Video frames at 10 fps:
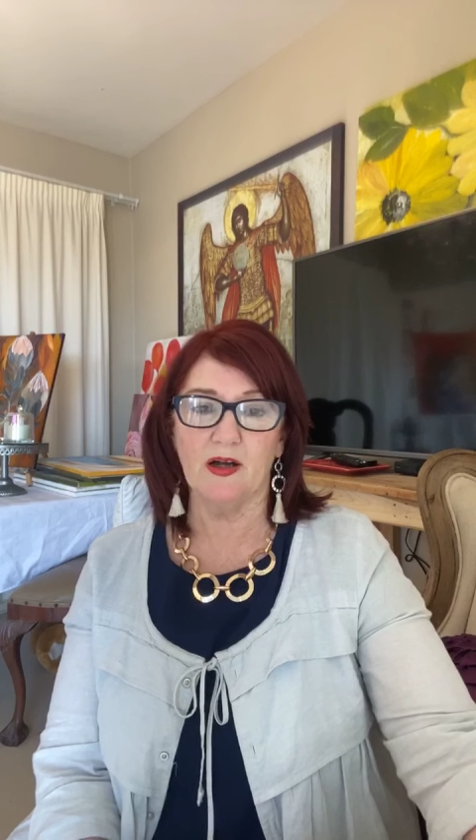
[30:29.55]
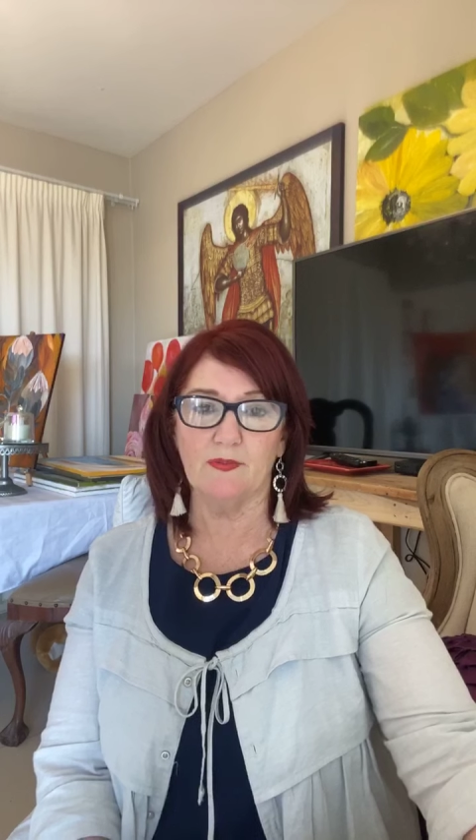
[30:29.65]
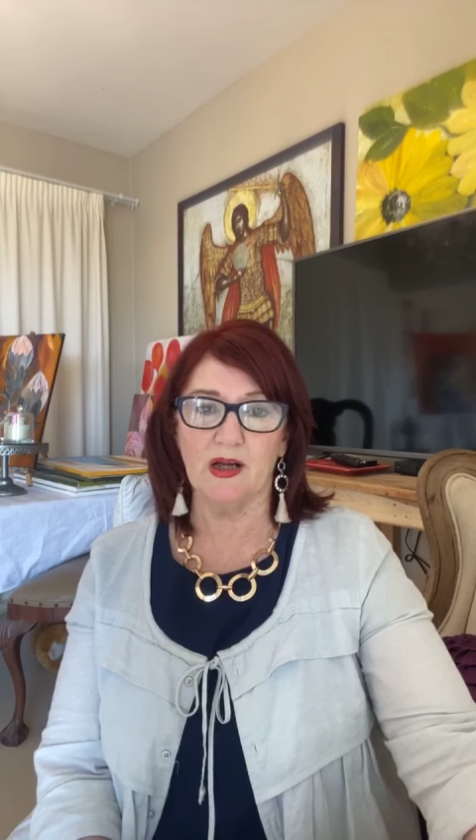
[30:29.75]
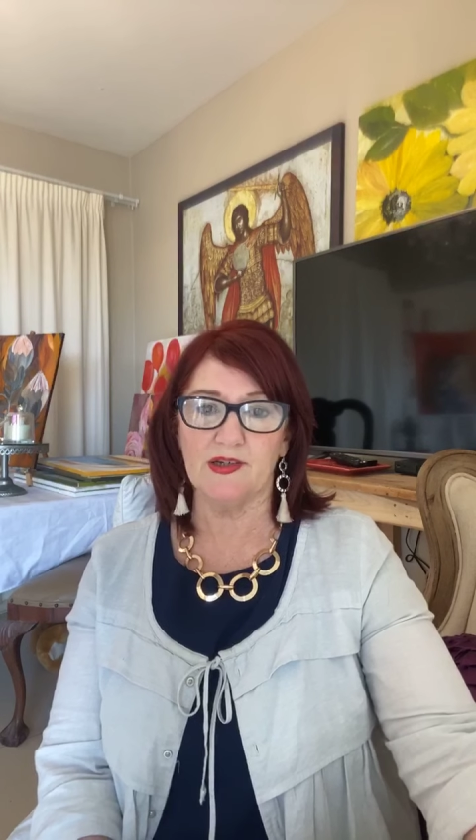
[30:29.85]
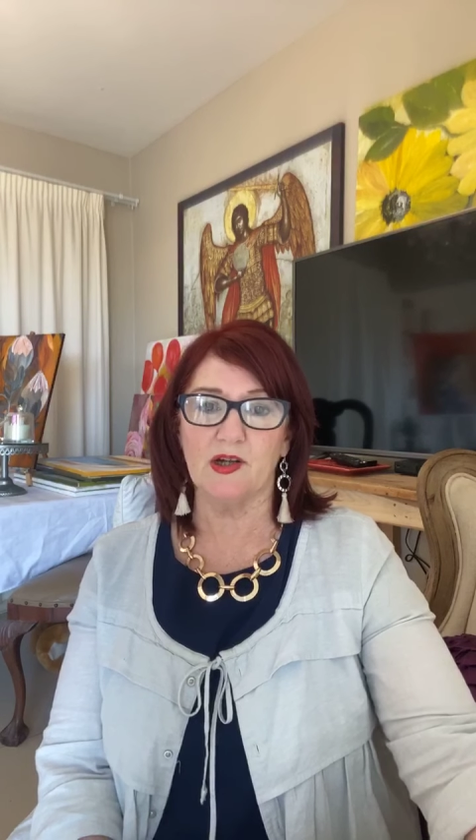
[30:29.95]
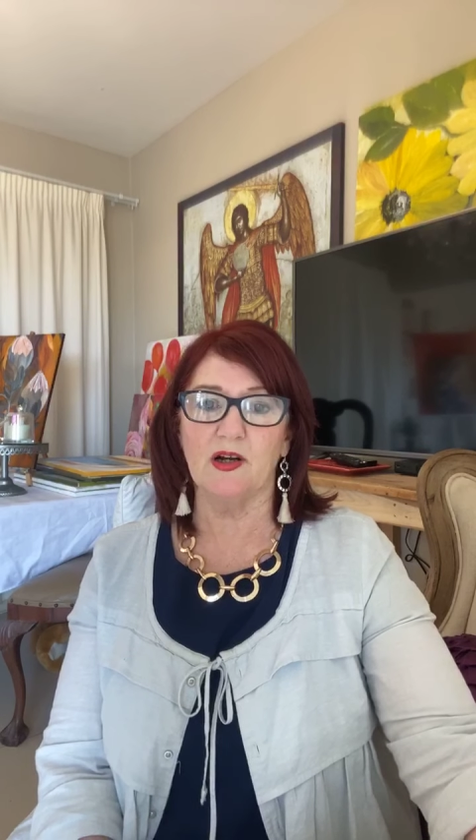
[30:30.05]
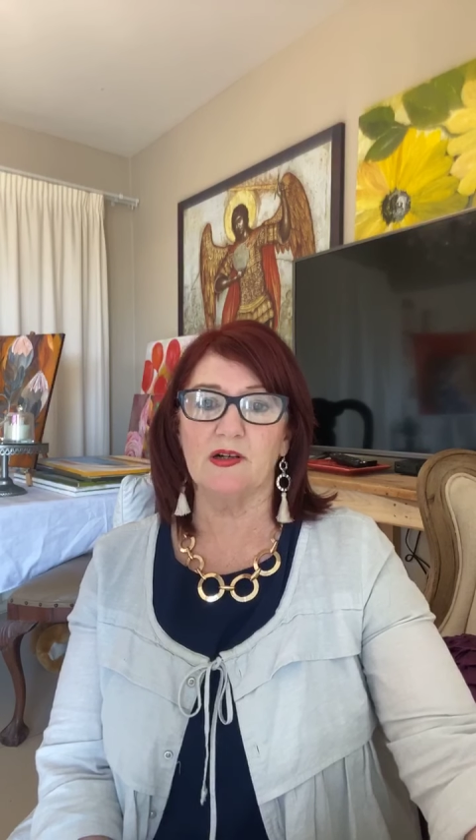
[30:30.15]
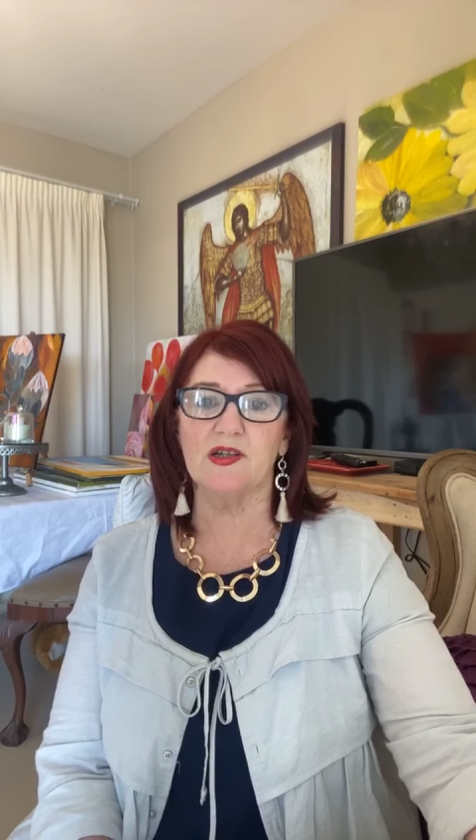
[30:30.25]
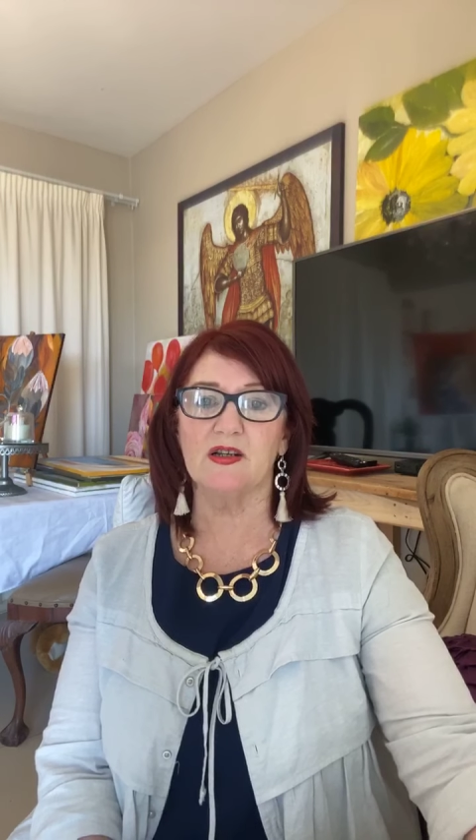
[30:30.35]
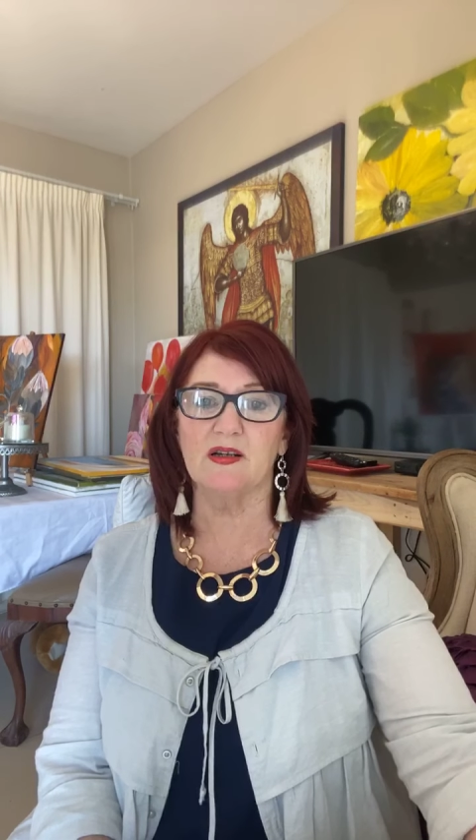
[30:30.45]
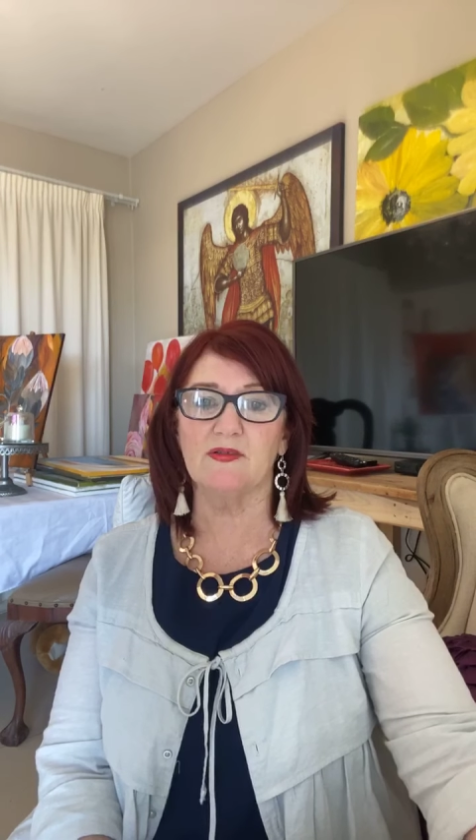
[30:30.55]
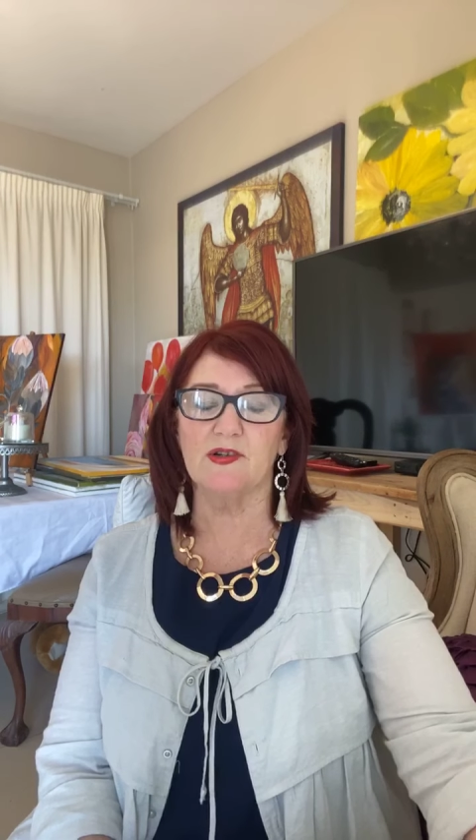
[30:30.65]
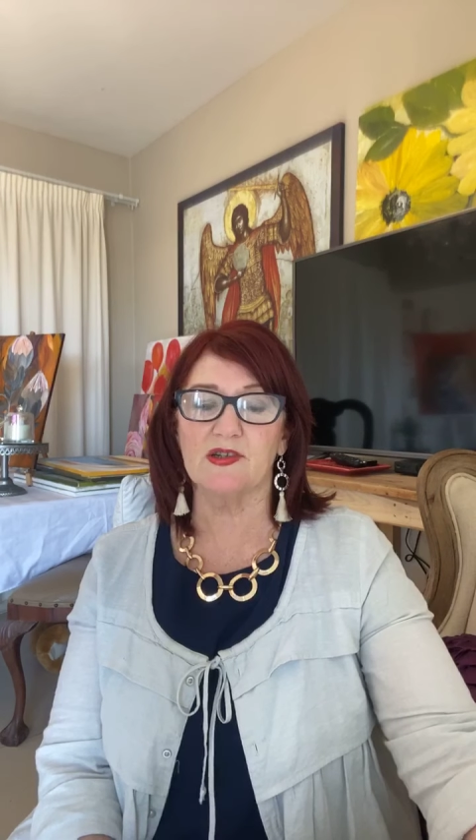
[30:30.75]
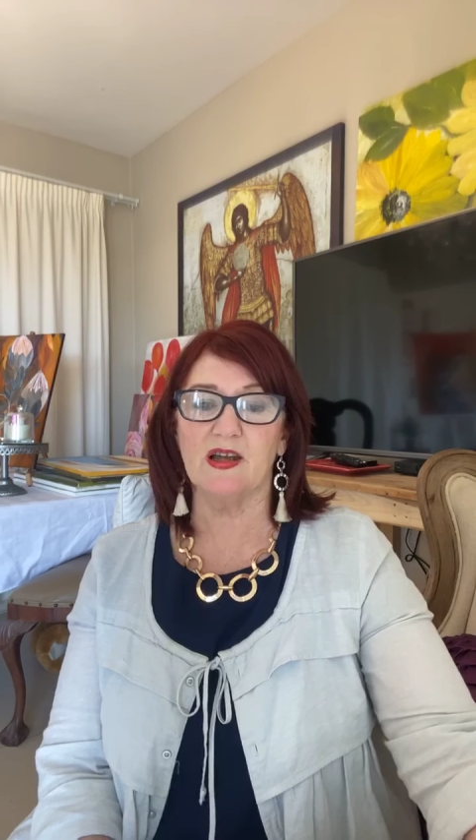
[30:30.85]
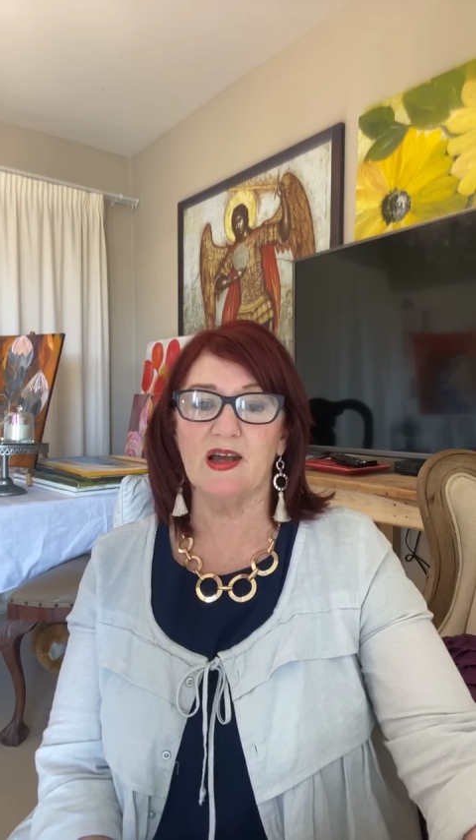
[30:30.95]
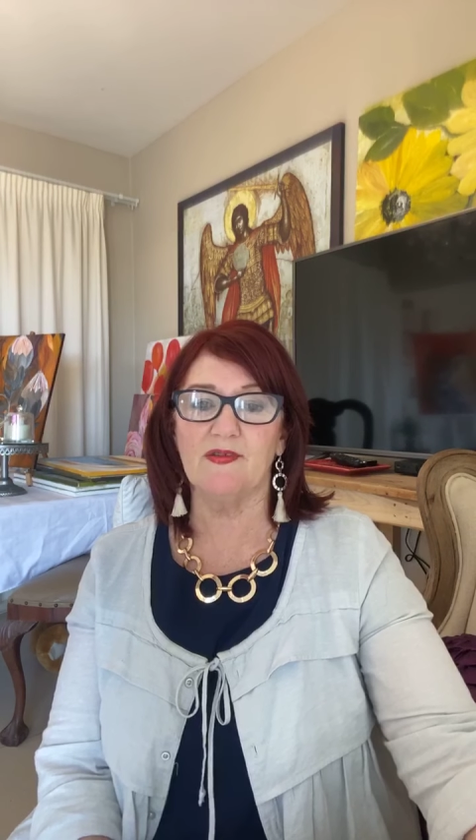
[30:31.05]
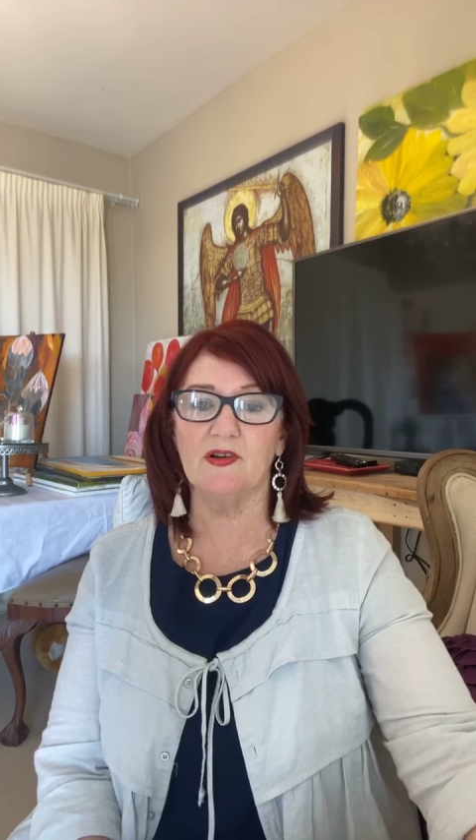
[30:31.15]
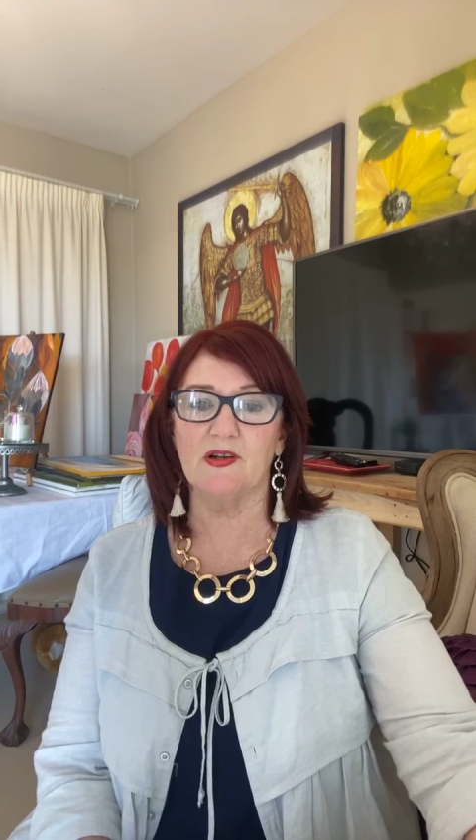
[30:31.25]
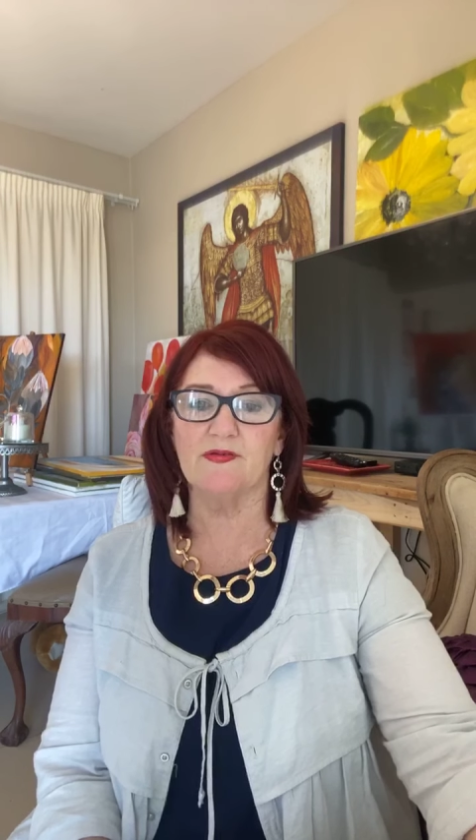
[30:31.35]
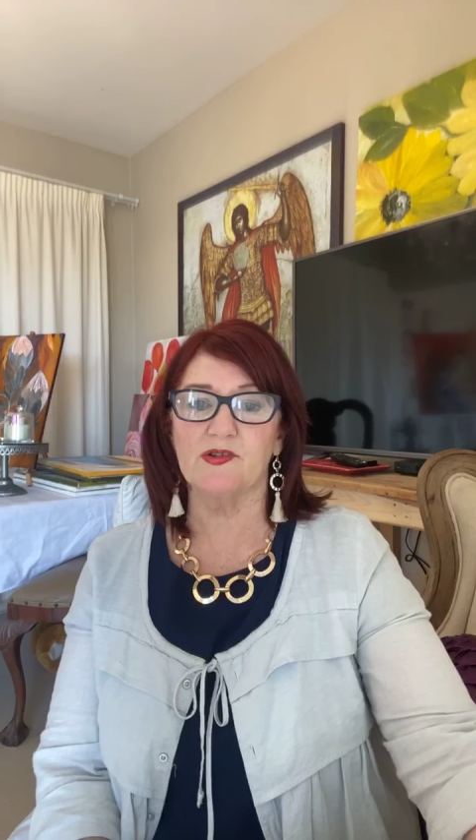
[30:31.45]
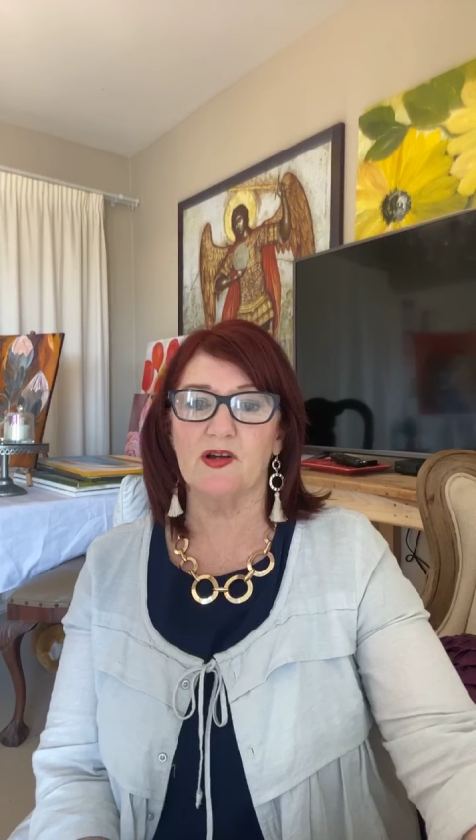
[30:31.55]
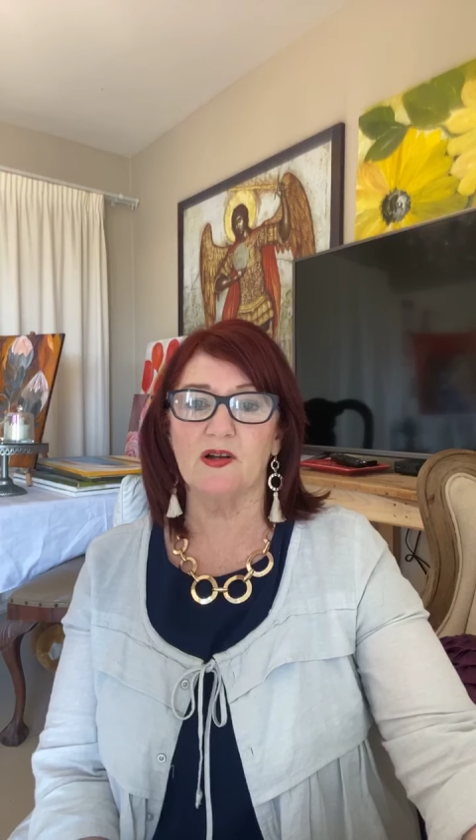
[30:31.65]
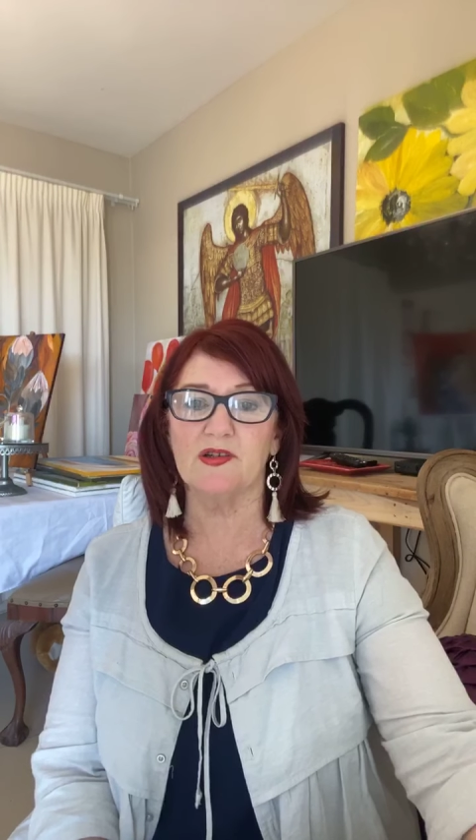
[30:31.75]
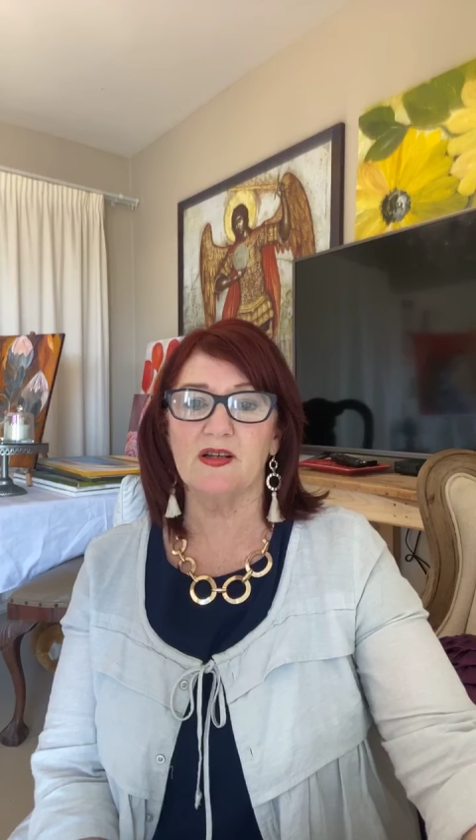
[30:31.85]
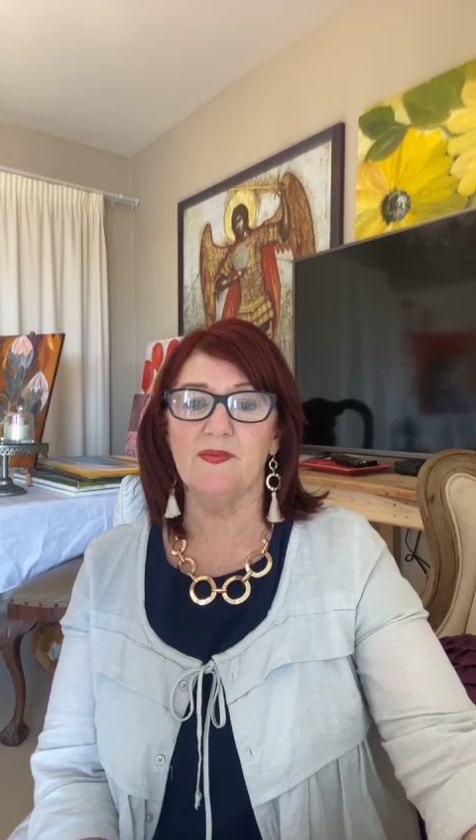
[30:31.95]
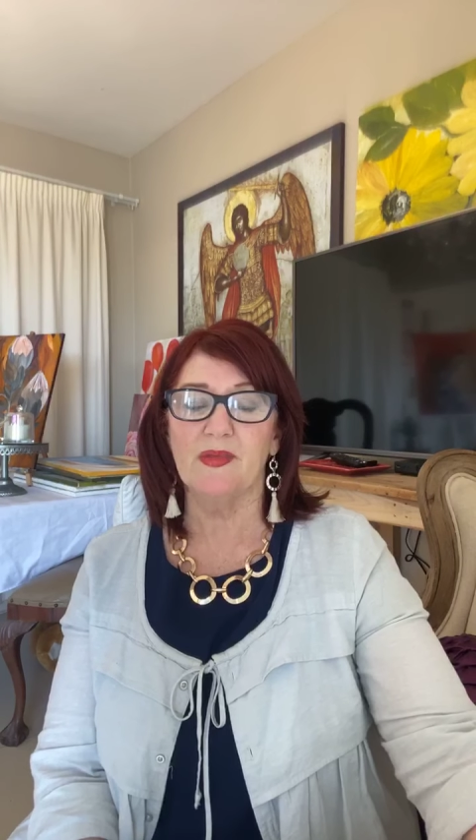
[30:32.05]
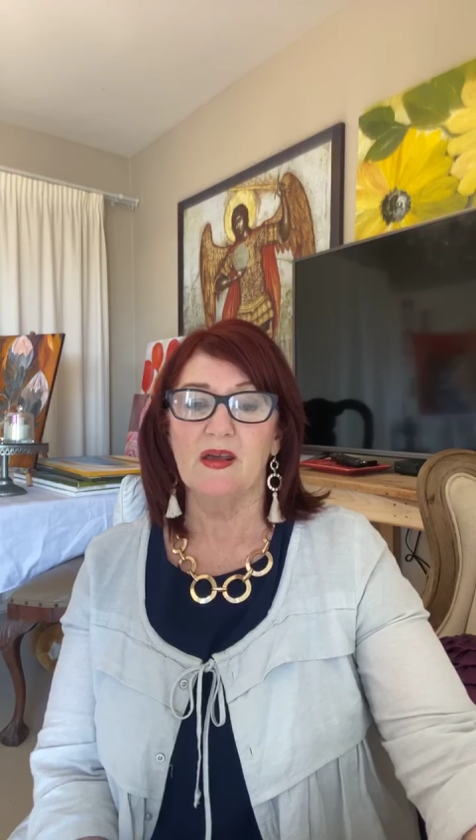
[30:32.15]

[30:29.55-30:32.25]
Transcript: on my data because I have a lot of data.